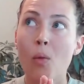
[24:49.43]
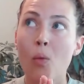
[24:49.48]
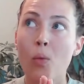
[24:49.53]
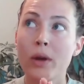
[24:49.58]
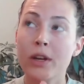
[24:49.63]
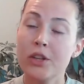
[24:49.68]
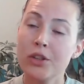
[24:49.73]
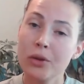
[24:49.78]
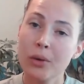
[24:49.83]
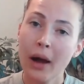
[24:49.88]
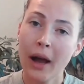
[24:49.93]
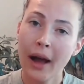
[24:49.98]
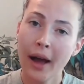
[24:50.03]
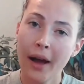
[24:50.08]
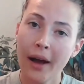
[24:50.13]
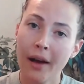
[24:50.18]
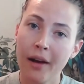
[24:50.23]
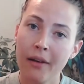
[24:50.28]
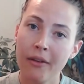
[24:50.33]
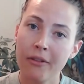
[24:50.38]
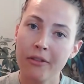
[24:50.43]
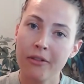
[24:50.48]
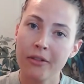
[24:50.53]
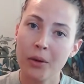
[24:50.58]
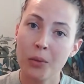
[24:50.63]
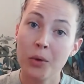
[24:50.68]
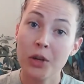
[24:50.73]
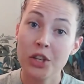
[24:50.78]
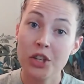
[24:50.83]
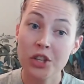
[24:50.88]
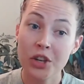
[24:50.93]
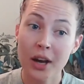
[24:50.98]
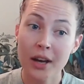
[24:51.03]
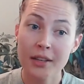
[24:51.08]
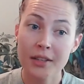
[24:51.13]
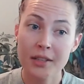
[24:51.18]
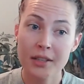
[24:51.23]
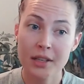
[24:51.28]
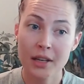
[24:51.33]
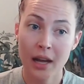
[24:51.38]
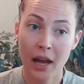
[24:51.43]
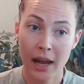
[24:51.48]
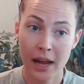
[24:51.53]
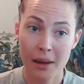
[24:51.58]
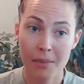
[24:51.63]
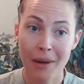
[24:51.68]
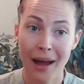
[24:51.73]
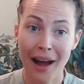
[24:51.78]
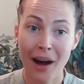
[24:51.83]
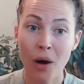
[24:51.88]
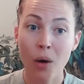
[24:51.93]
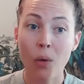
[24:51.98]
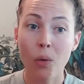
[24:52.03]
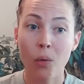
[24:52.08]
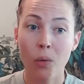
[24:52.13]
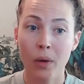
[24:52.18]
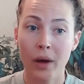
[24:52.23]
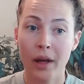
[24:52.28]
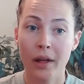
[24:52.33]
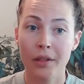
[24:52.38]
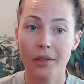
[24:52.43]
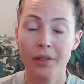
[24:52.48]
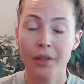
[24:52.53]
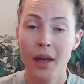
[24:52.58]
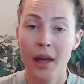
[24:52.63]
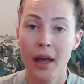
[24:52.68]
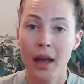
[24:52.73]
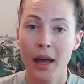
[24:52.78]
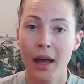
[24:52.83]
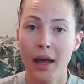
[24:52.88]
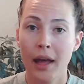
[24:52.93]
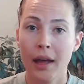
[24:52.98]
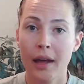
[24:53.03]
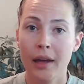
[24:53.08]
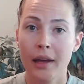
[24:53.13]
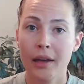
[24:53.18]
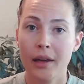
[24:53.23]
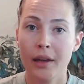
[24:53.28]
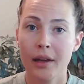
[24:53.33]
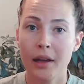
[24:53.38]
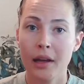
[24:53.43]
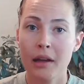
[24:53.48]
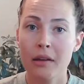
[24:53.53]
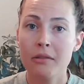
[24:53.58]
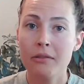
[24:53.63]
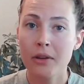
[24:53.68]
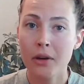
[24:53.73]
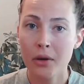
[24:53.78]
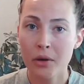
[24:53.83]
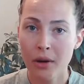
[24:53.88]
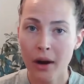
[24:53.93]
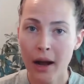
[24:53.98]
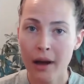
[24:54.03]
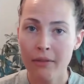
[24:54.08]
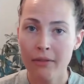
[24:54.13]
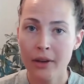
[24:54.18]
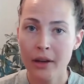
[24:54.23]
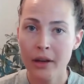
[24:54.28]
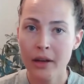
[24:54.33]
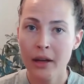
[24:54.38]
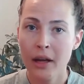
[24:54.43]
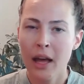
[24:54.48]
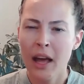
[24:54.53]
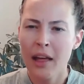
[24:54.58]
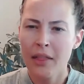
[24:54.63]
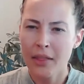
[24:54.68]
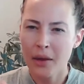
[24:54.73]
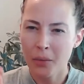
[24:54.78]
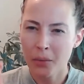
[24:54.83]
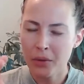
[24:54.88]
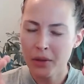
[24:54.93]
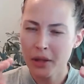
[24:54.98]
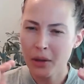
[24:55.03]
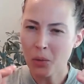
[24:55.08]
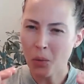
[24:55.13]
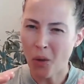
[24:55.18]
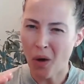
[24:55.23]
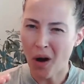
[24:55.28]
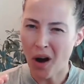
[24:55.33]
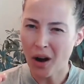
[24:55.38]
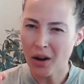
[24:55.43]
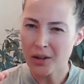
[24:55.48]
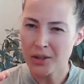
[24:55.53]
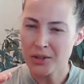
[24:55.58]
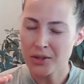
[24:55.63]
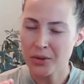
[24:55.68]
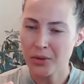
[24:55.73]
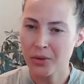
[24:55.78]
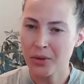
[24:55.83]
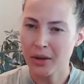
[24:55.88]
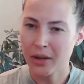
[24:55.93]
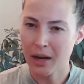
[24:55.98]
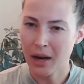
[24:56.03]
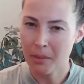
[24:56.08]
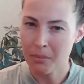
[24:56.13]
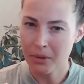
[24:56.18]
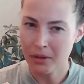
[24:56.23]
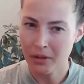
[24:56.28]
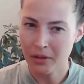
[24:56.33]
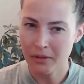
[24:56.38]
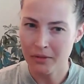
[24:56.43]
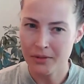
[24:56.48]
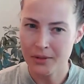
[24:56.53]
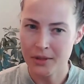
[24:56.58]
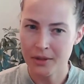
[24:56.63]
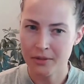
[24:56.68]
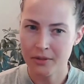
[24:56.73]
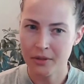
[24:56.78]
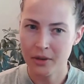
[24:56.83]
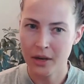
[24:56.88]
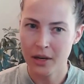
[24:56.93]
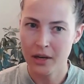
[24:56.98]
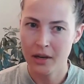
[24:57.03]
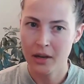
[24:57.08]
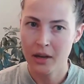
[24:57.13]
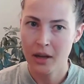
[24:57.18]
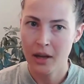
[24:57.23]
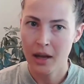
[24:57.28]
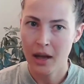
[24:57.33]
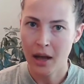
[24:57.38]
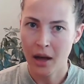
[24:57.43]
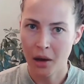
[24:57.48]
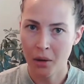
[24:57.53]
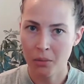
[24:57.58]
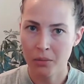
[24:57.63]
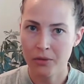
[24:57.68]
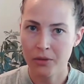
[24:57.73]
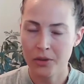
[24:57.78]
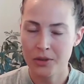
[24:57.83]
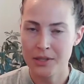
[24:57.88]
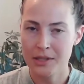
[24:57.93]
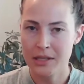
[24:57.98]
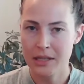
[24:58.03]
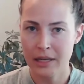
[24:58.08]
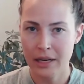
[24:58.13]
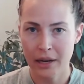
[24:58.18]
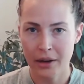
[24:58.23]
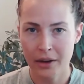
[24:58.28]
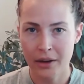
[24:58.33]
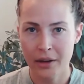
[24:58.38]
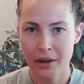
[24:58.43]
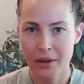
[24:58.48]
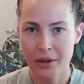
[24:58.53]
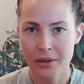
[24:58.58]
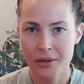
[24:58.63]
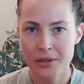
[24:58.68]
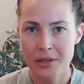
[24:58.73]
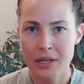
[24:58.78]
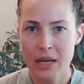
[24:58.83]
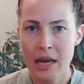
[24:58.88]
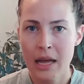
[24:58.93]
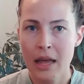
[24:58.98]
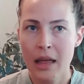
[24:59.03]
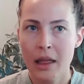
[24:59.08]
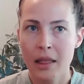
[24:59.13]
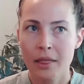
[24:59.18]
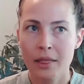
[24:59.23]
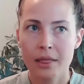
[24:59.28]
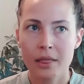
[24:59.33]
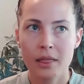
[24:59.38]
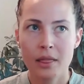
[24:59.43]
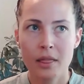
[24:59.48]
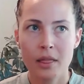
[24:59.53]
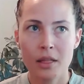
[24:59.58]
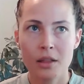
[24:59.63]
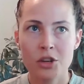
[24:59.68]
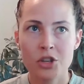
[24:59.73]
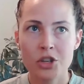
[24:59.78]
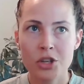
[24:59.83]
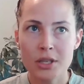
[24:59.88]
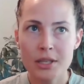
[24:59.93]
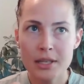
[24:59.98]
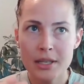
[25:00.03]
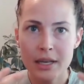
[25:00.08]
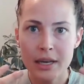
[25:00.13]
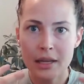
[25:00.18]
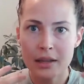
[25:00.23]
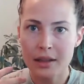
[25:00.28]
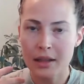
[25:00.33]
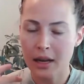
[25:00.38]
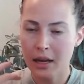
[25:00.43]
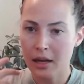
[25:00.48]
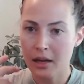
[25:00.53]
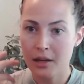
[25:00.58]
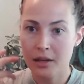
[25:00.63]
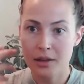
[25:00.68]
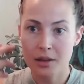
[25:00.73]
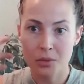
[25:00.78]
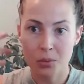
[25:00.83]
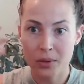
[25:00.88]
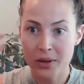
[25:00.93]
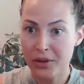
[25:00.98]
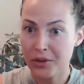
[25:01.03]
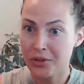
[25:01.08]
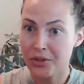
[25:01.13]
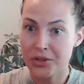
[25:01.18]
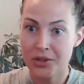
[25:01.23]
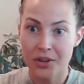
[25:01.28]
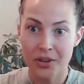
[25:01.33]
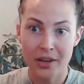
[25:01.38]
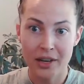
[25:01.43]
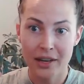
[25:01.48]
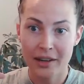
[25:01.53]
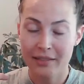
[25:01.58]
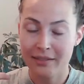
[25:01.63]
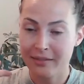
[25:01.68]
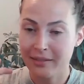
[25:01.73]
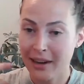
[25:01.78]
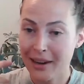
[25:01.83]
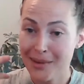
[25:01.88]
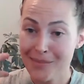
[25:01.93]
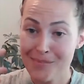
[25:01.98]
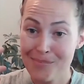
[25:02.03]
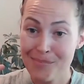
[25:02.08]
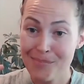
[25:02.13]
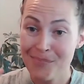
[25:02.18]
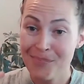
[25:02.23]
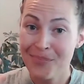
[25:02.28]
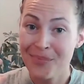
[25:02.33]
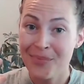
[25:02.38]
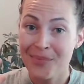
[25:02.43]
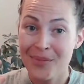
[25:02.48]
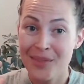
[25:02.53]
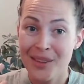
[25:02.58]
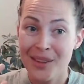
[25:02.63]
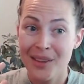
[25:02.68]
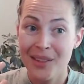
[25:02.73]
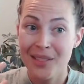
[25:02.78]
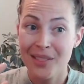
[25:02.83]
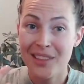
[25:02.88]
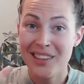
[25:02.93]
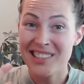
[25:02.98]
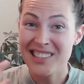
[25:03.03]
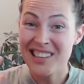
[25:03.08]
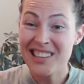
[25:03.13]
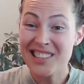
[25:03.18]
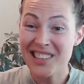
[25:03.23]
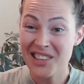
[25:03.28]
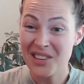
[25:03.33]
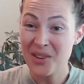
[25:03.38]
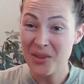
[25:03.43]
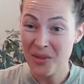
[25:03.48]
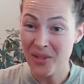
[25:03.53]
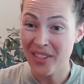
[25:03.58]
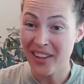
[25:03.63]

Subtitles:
We just came out with a infographic that really walks through a couple of different helpful scenarios just to get the wheels turning, right? This is a new